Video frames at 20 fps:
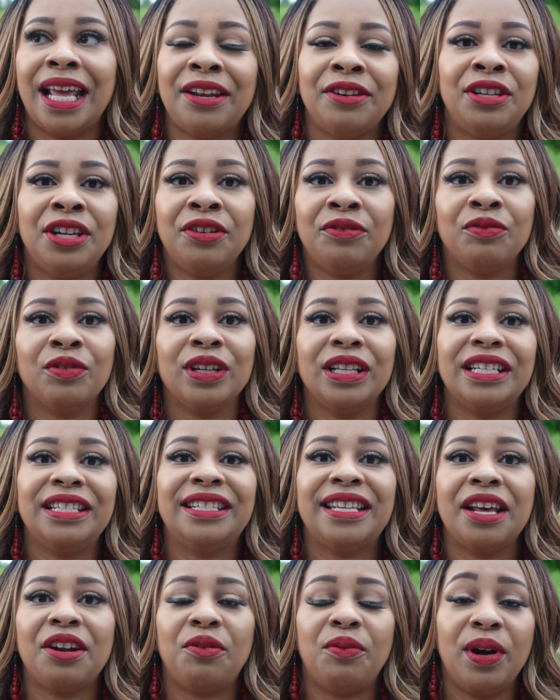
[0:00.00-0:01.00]
didn't really
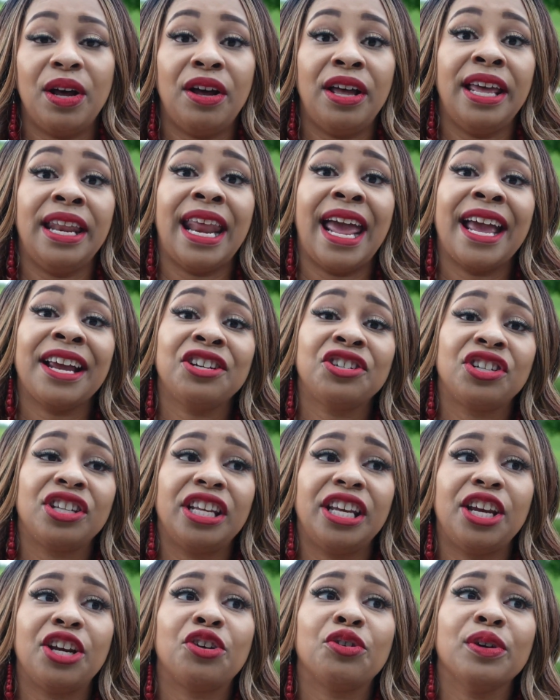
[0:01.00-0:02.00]
settle well. And
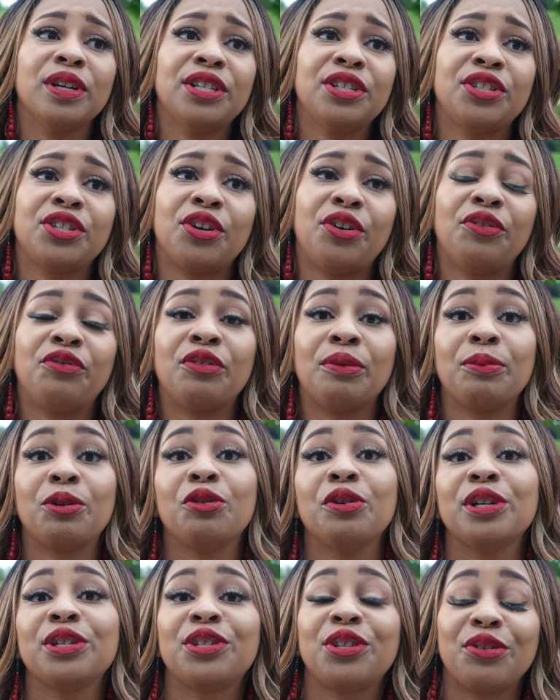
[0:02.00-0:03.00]
actually Crystal from
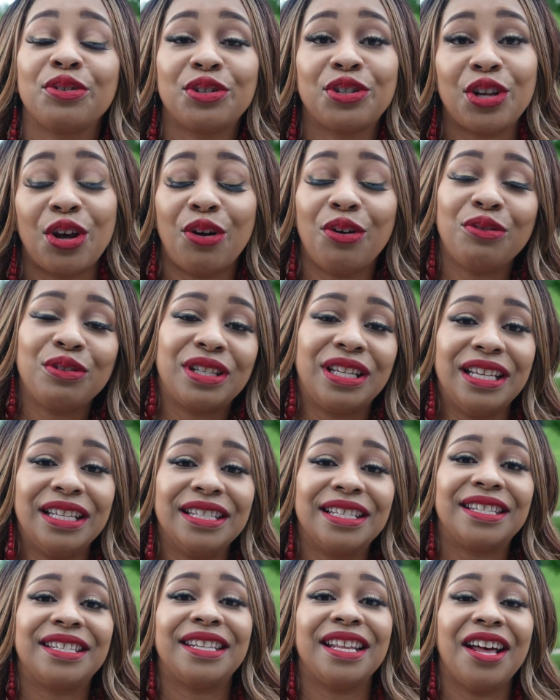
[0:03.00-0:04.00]
Crystal Sews
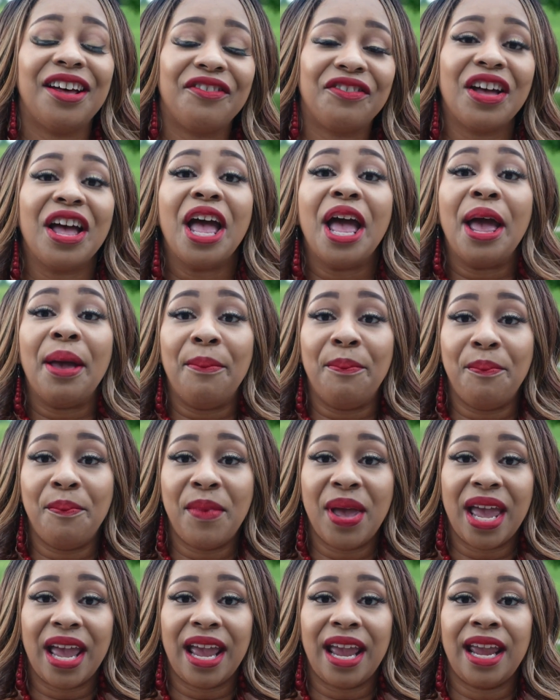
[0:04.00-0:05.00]
and Stuff
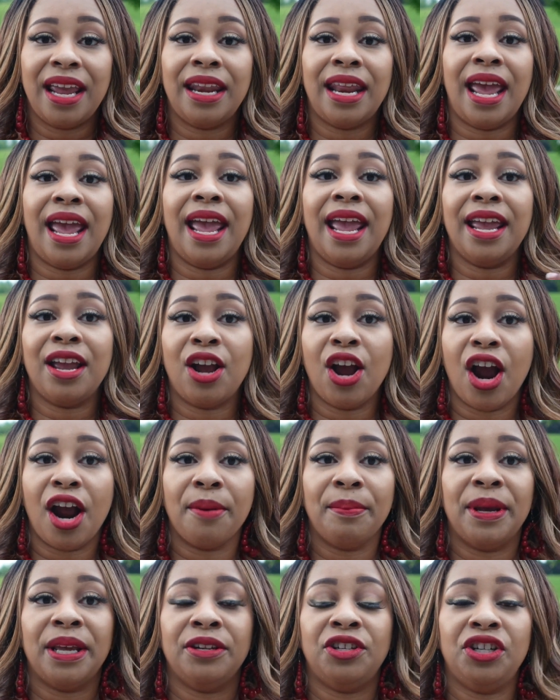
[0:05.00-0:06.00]
made a
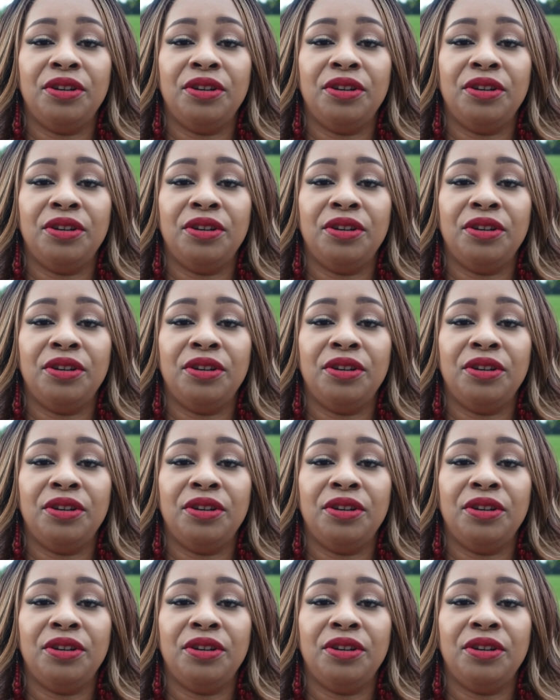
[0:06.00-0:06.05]
garment.